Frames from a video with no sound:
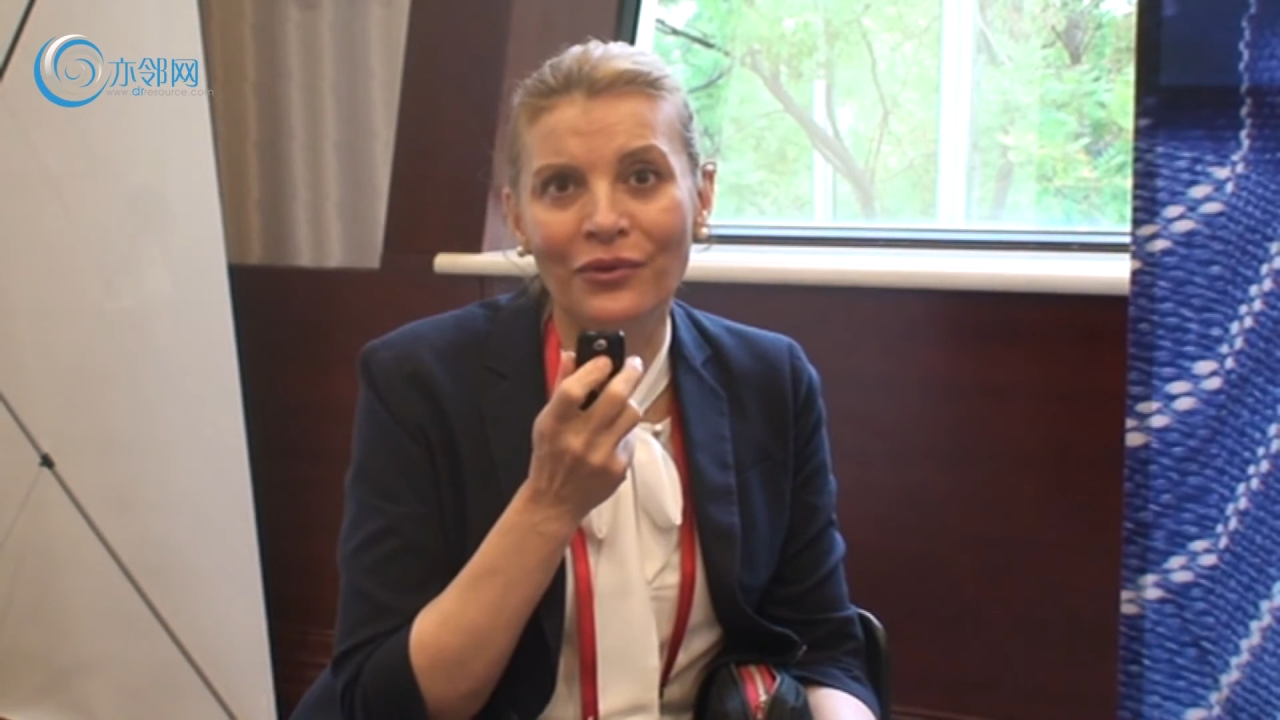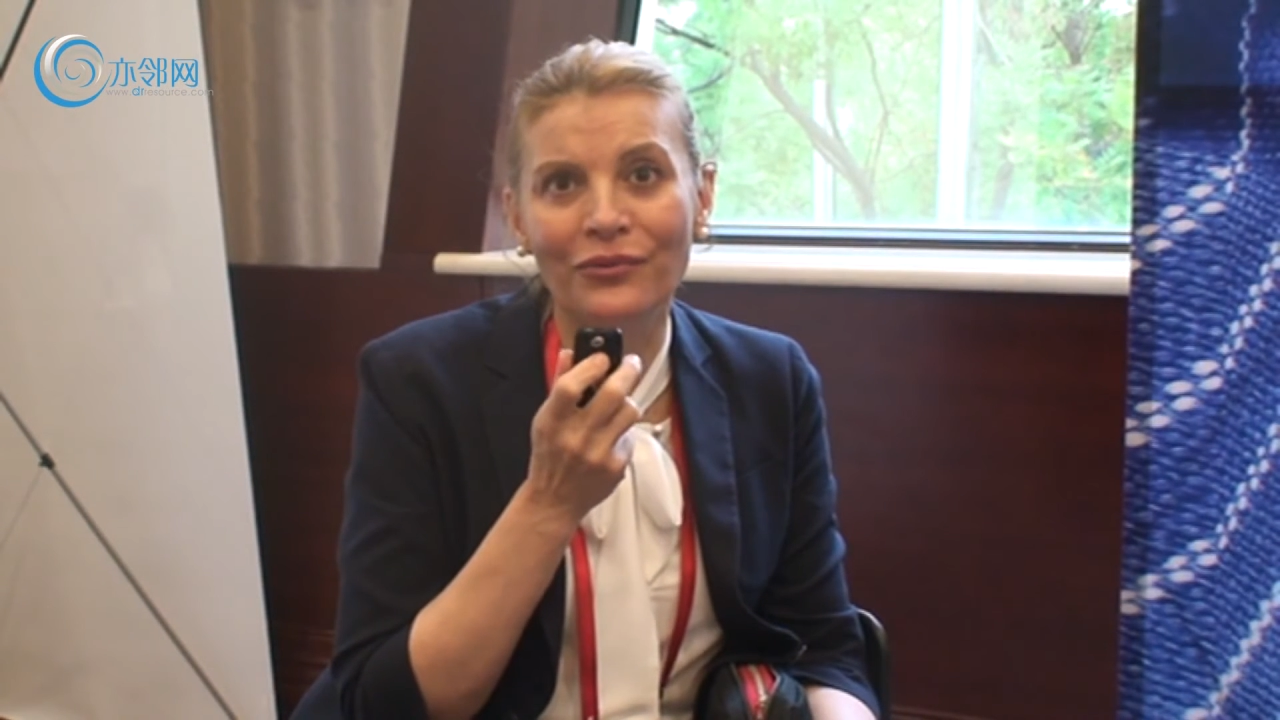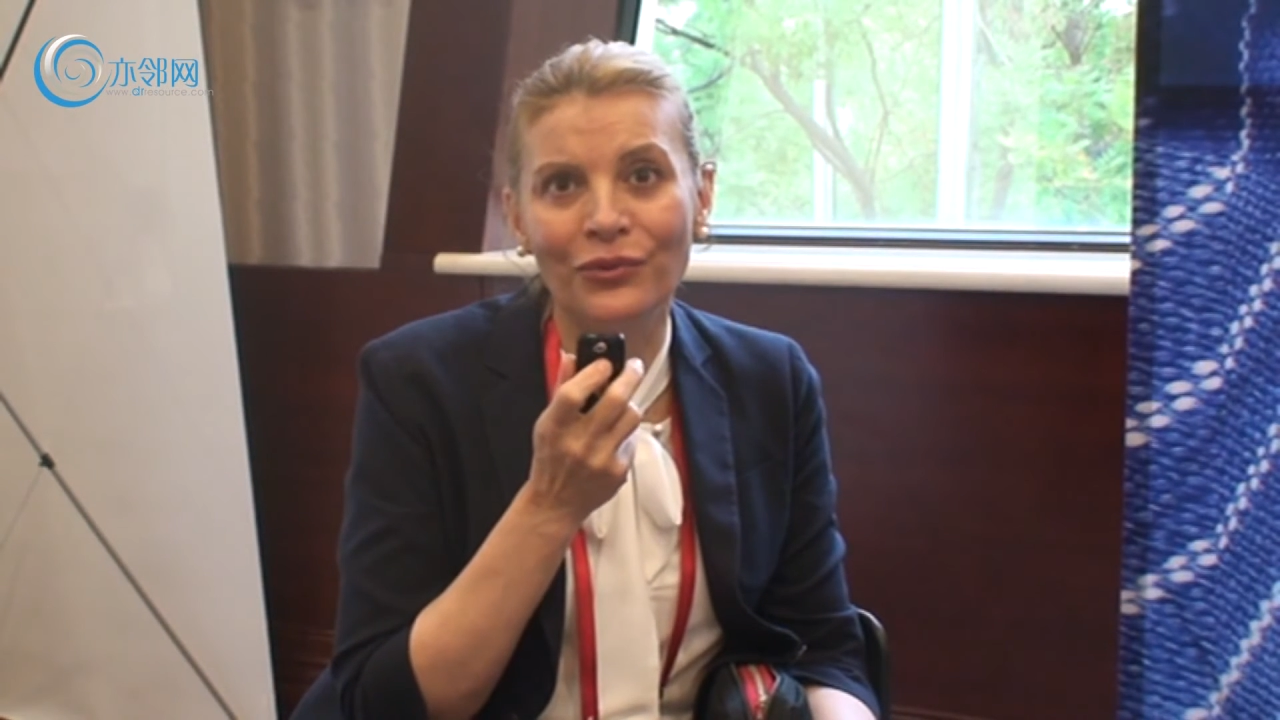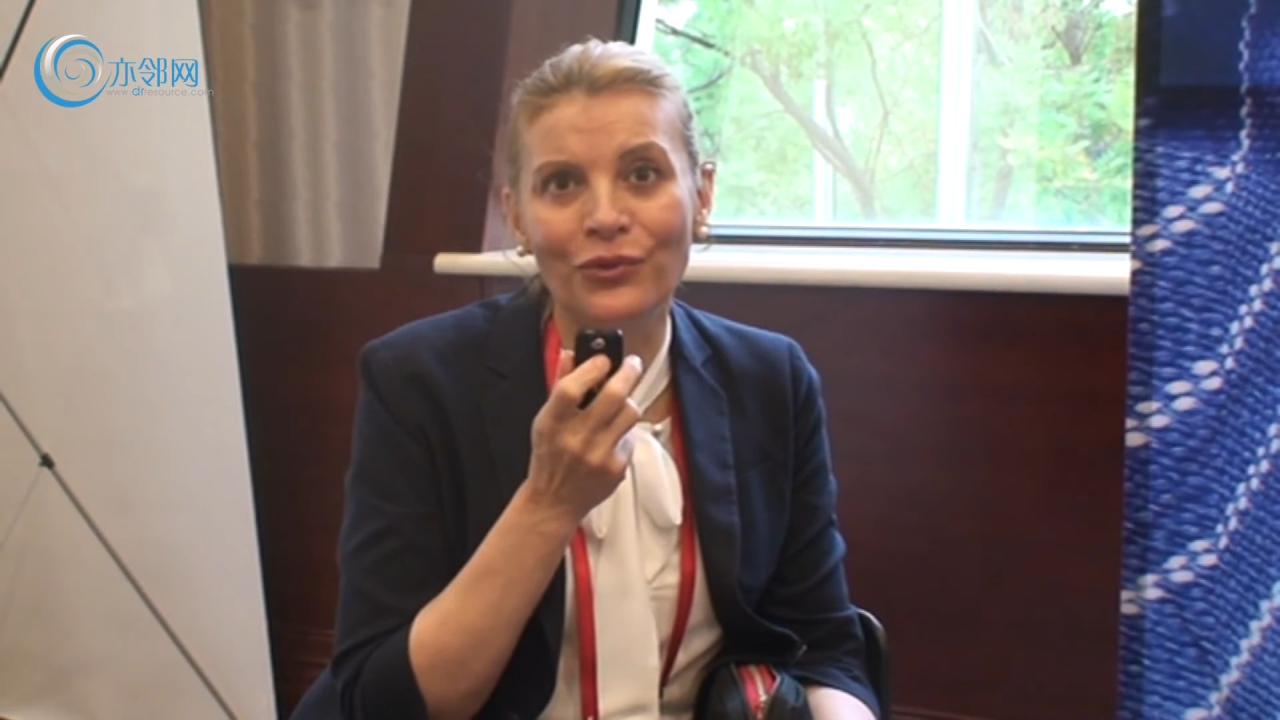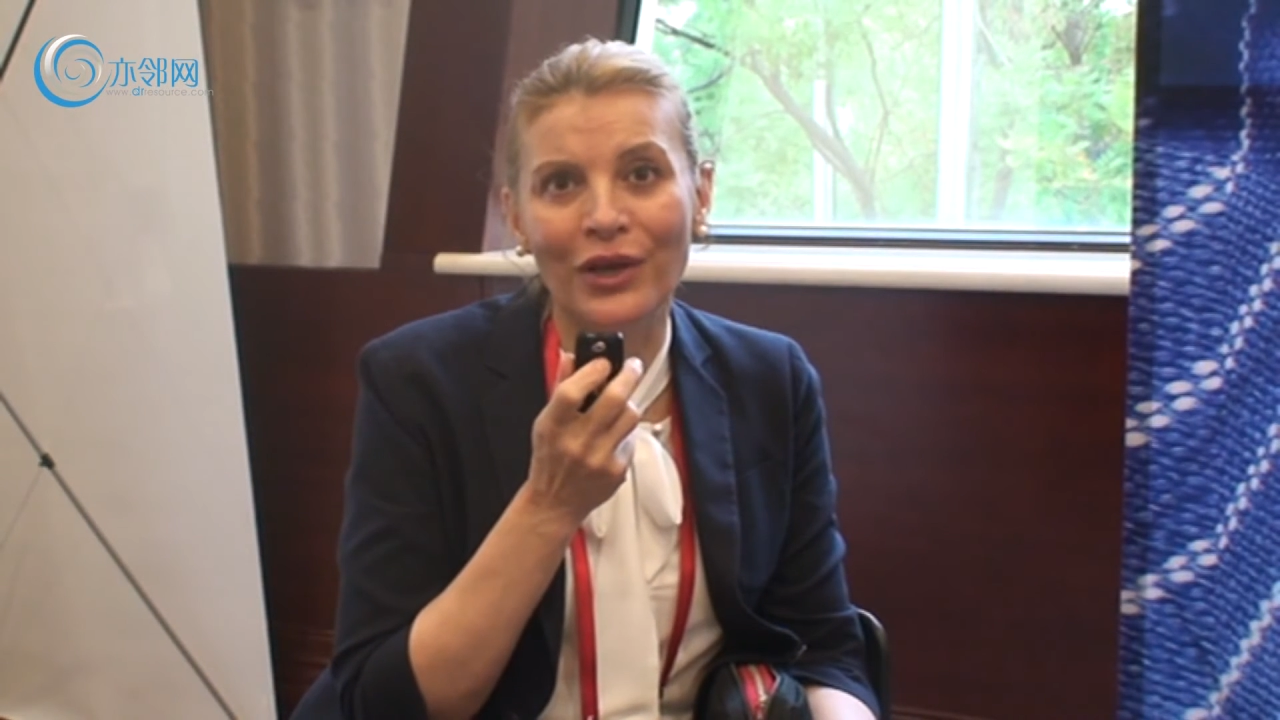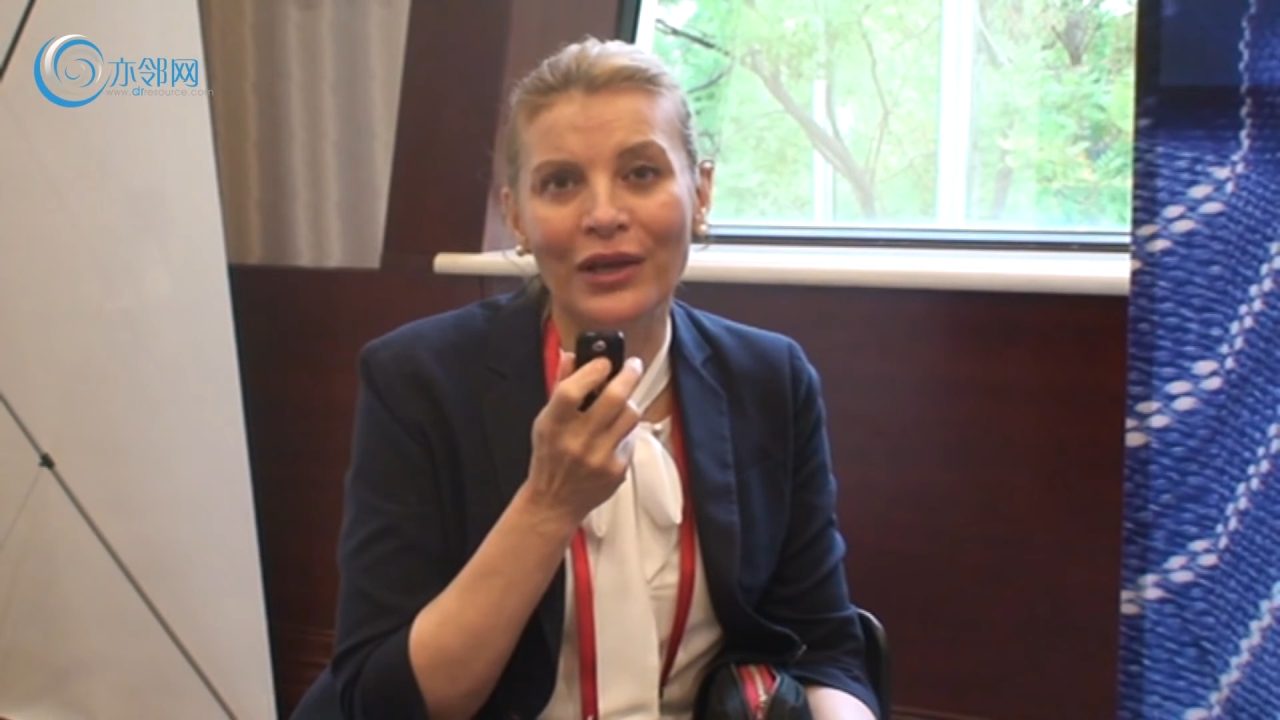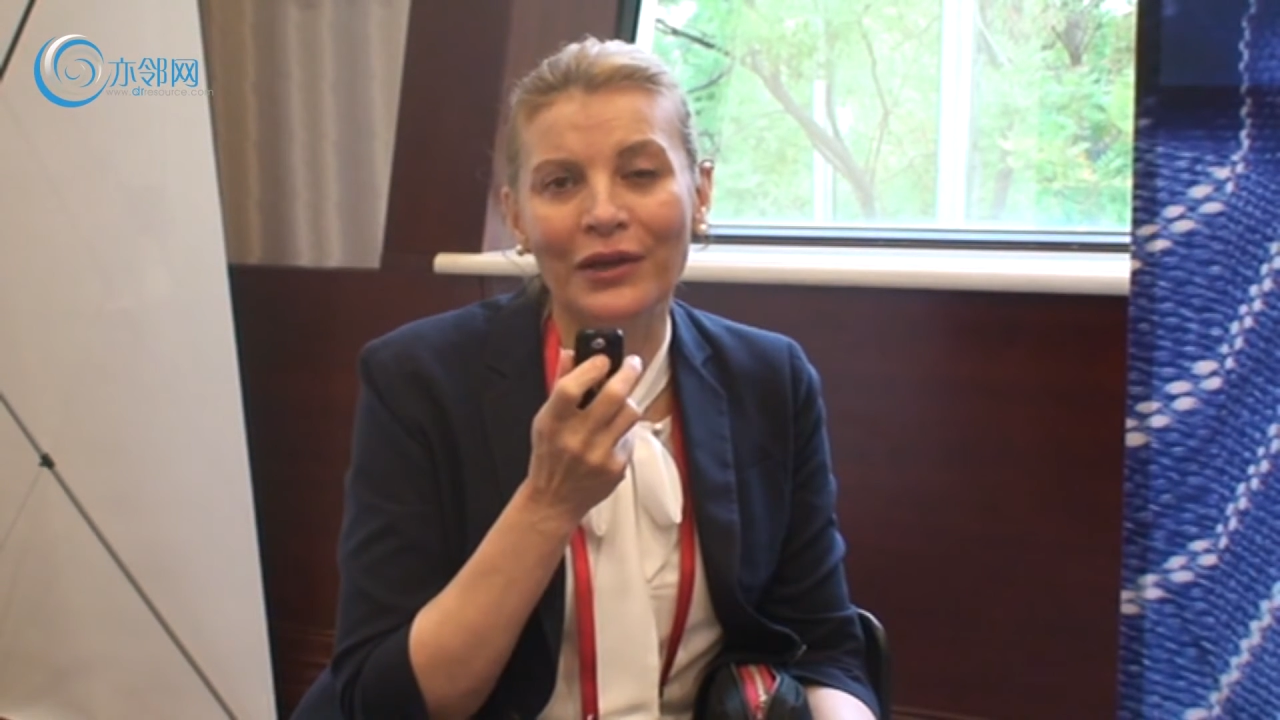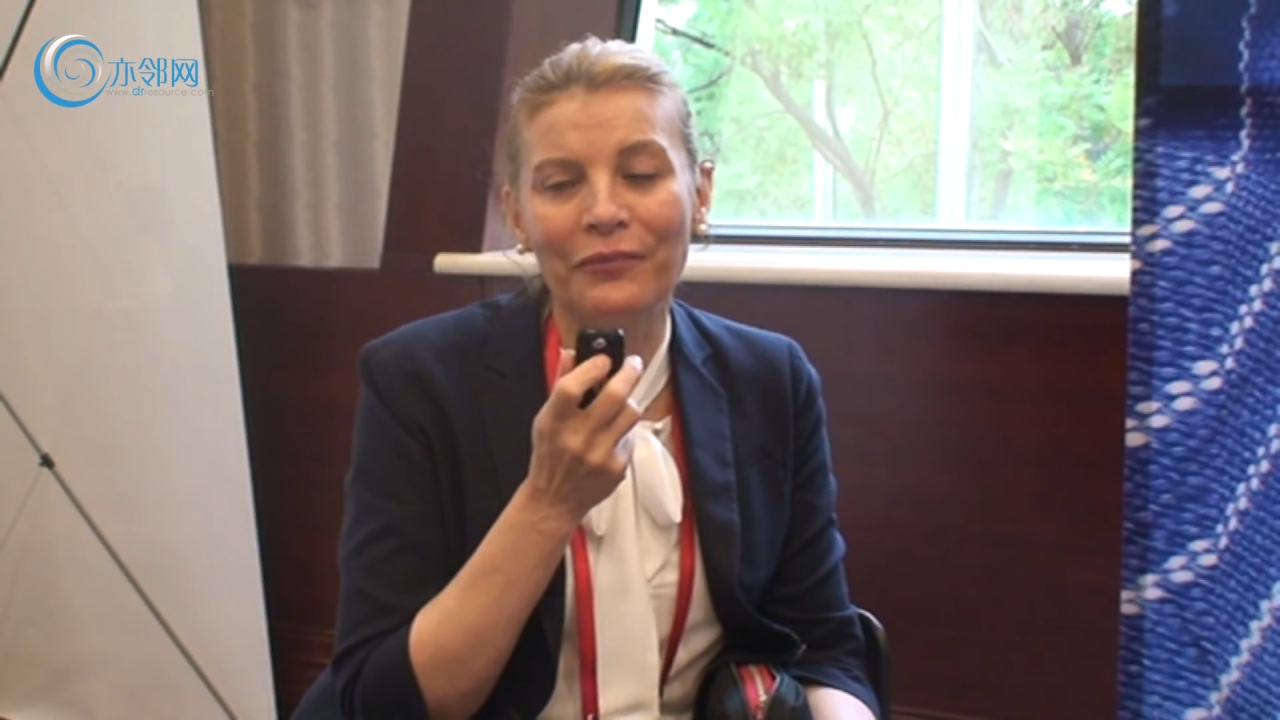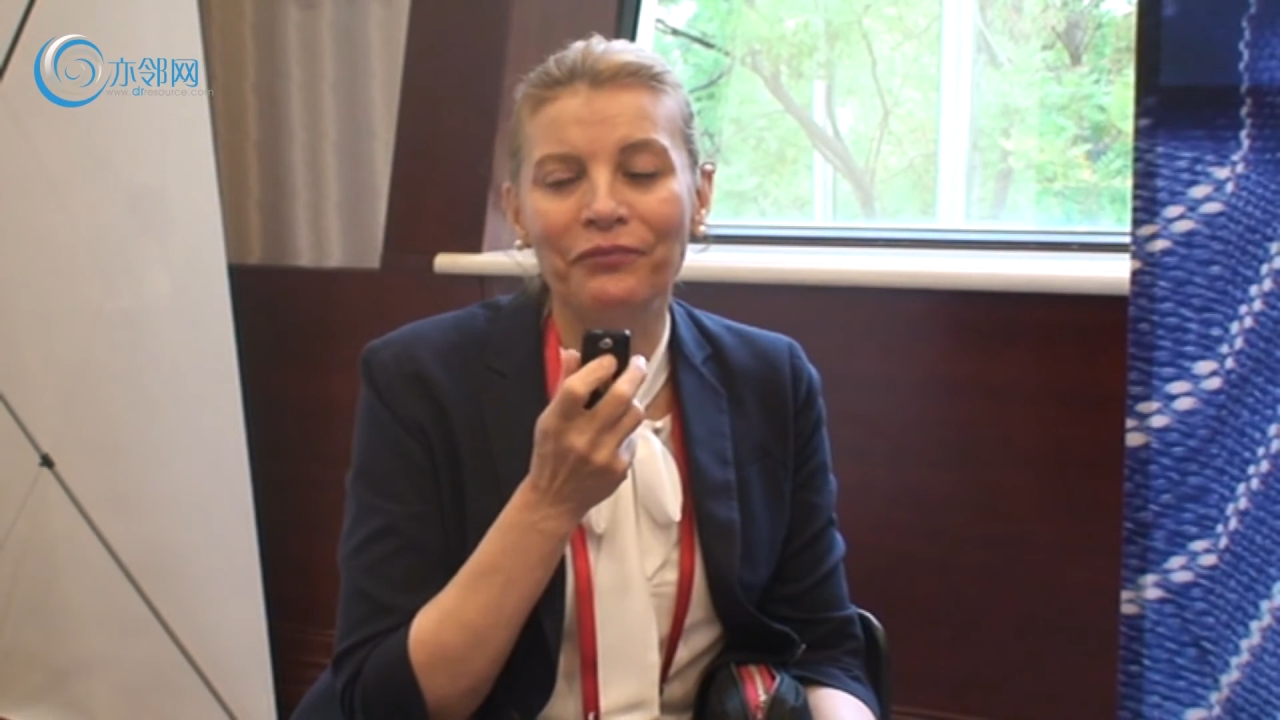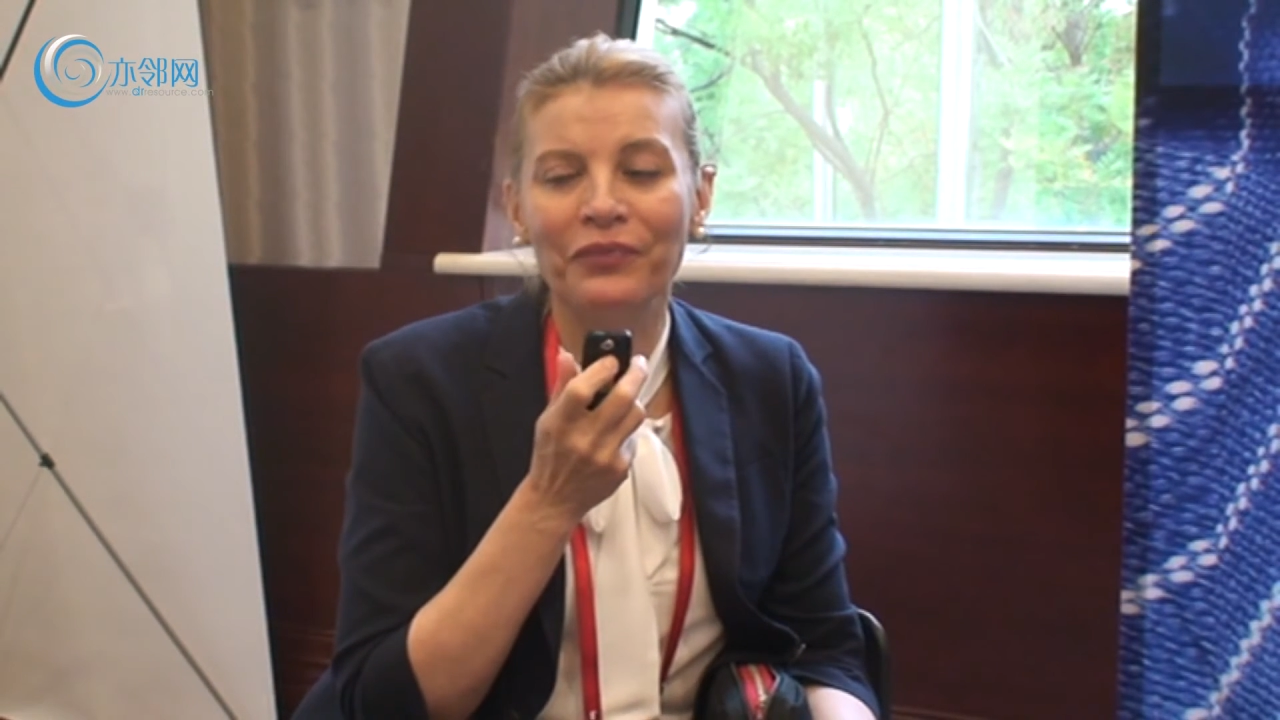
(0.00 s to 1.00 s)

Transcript: know doing